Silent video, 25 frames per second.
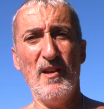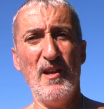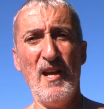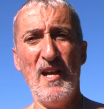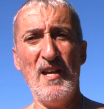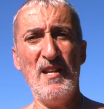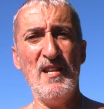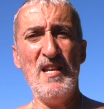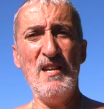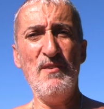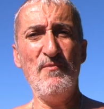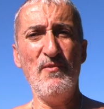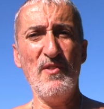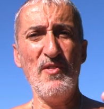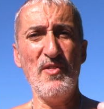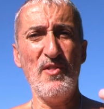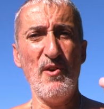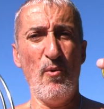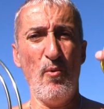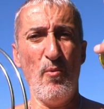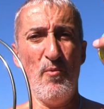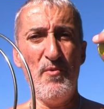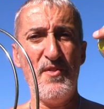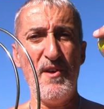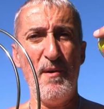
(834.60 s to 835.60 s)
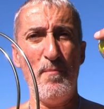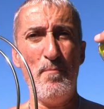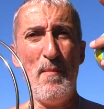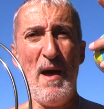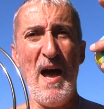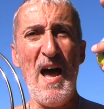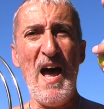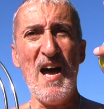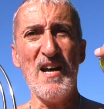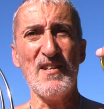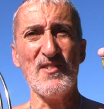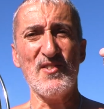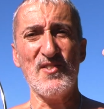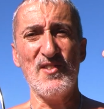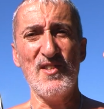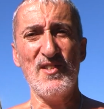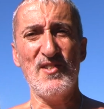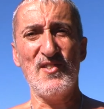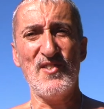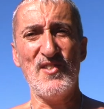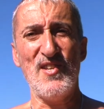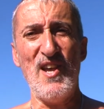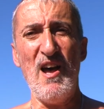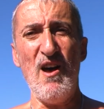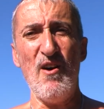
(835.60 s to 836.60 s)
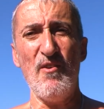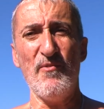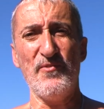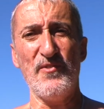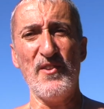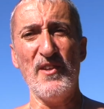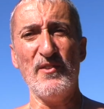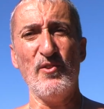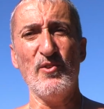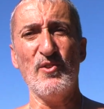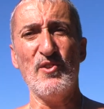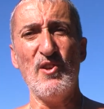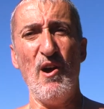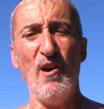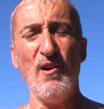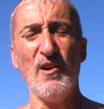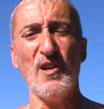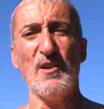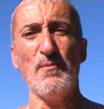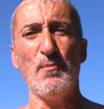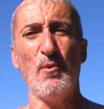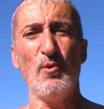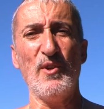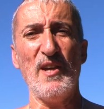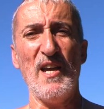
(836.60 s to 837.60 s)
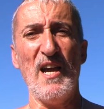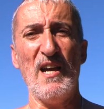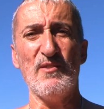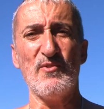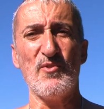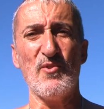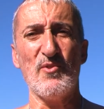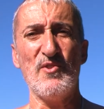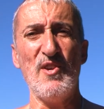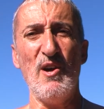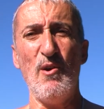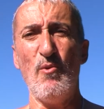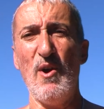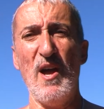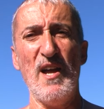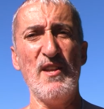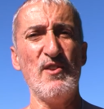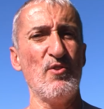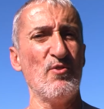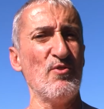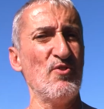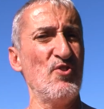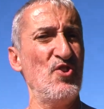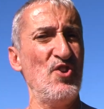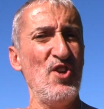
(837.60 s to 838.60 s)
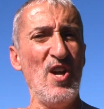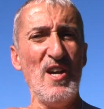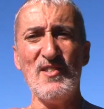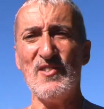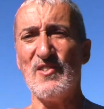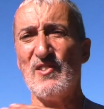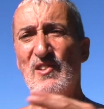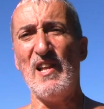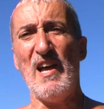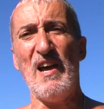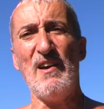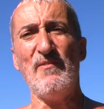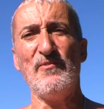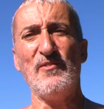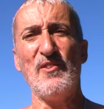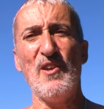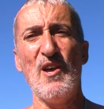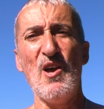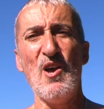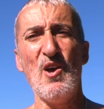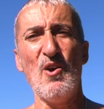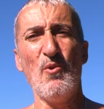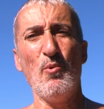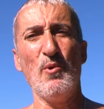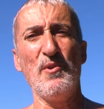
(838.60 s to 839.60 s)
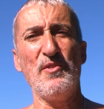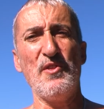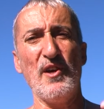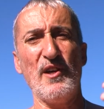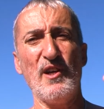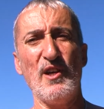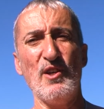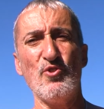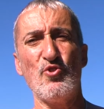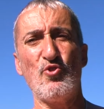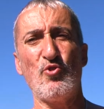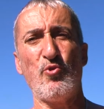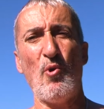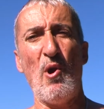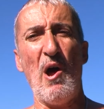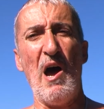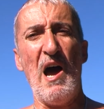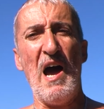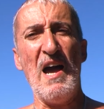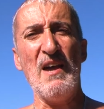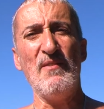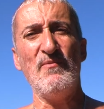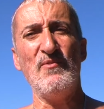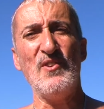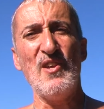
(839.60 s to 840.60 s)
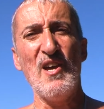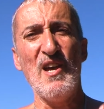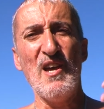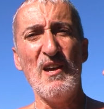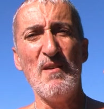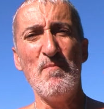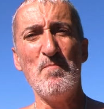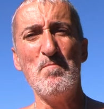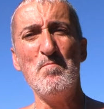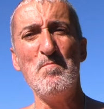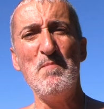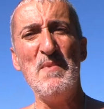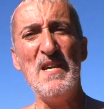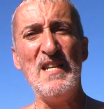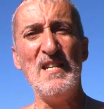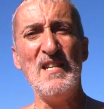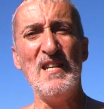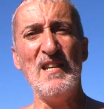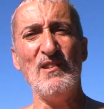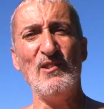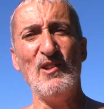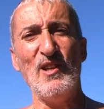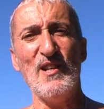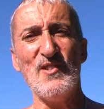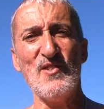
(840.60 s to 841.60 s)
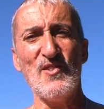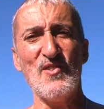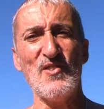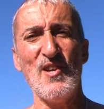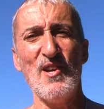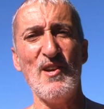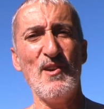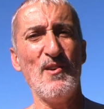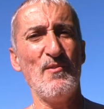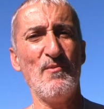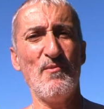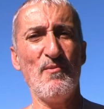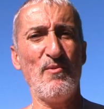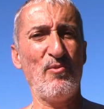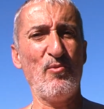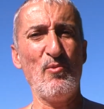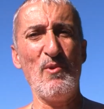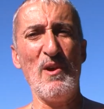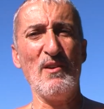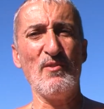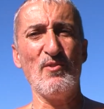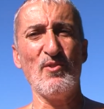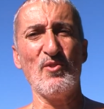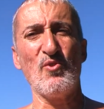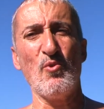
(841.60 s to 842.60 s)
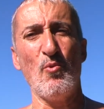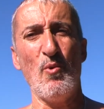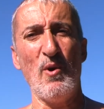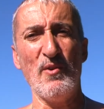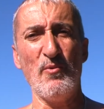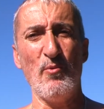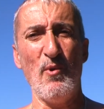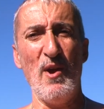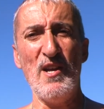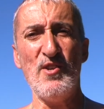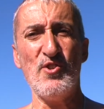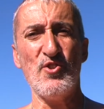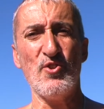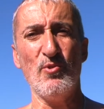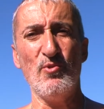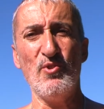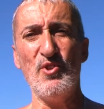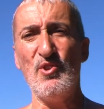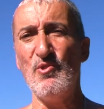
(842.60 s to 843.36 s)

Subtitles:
and even the mass itself that they're talking about cancels out, and you're just left with a contrived, meaningless 300-to-1 ratio.